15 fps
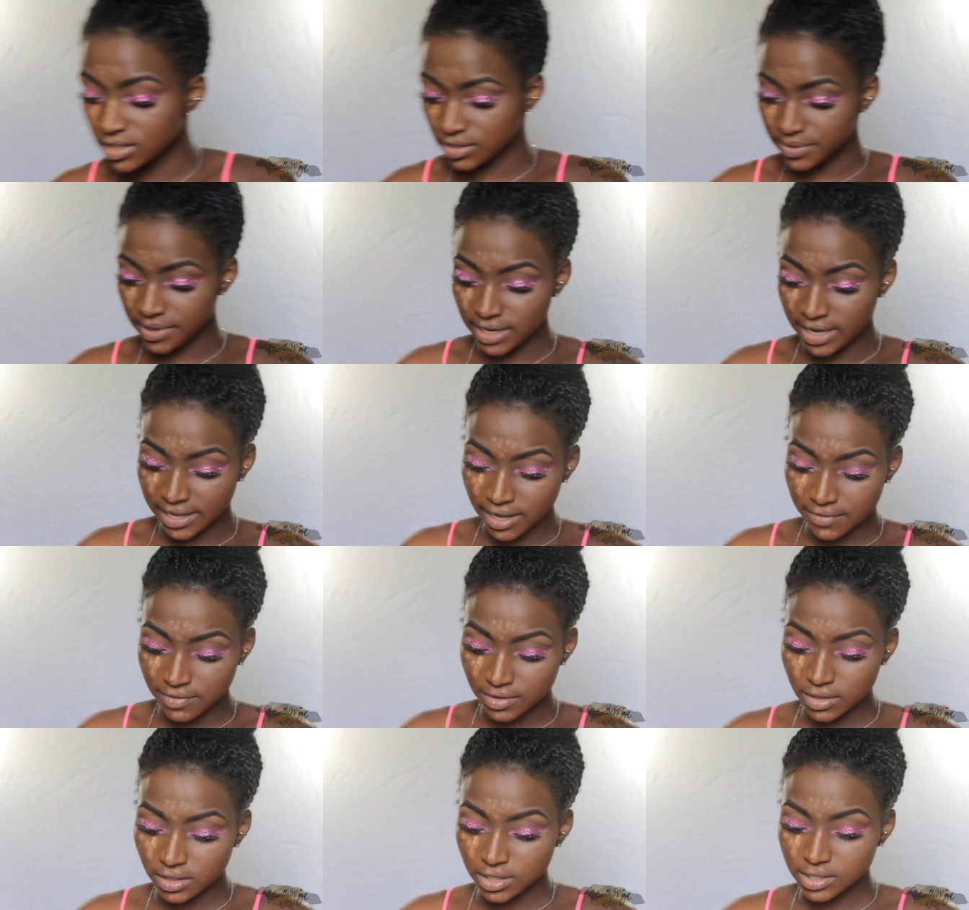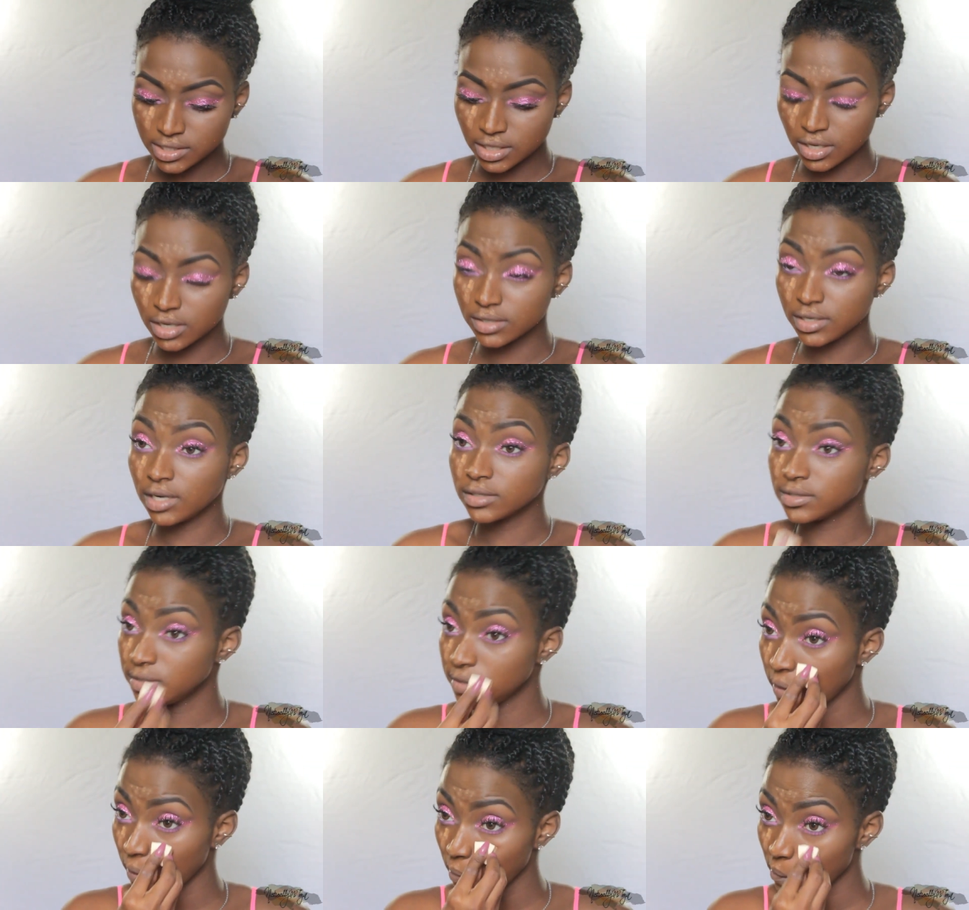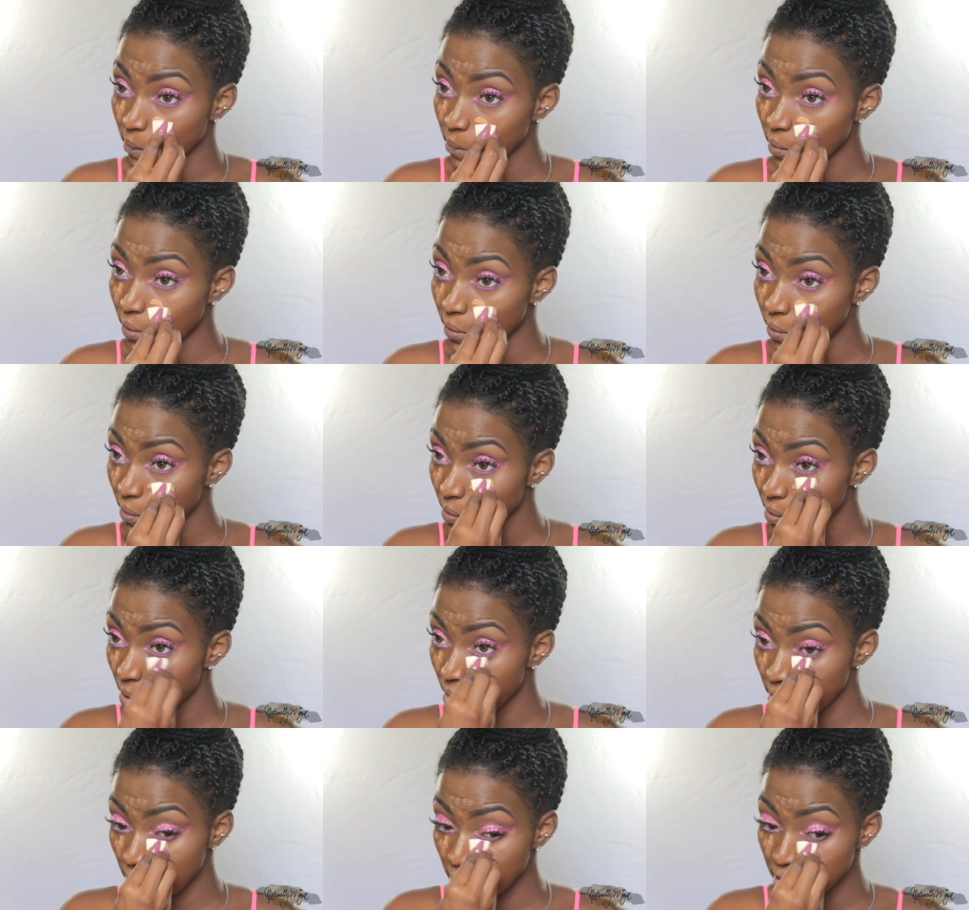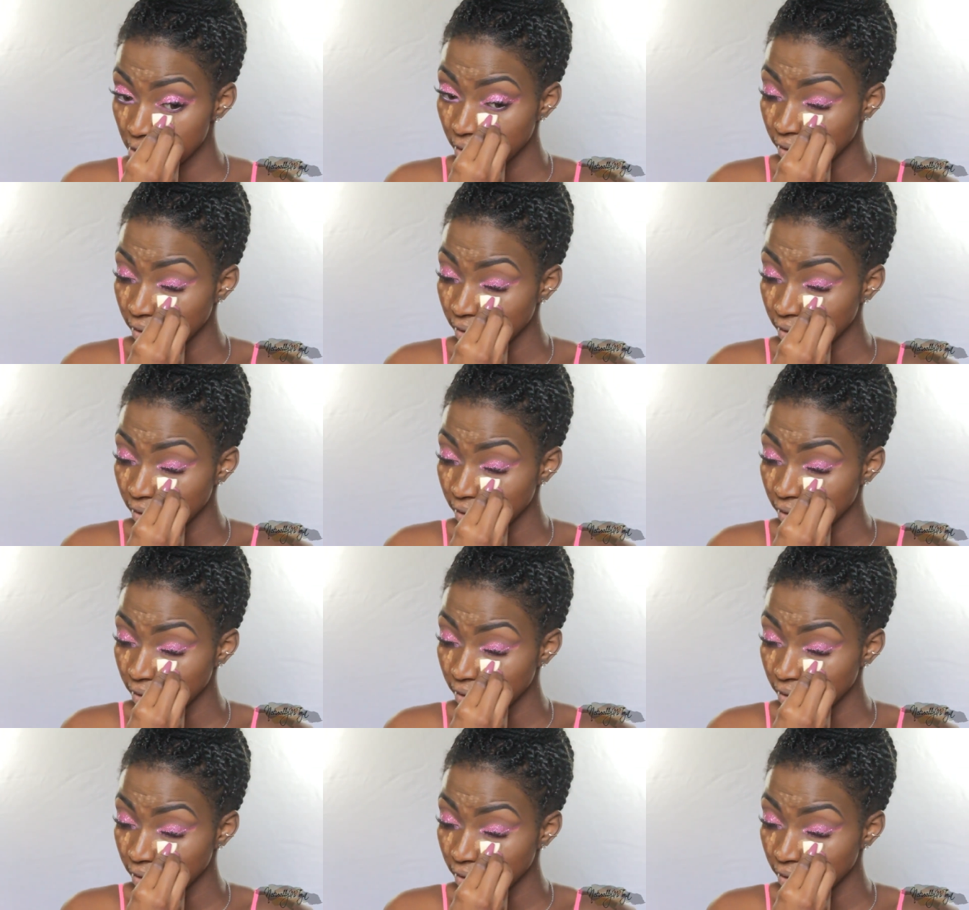swear, like, everything that's all go wrong today, but alright.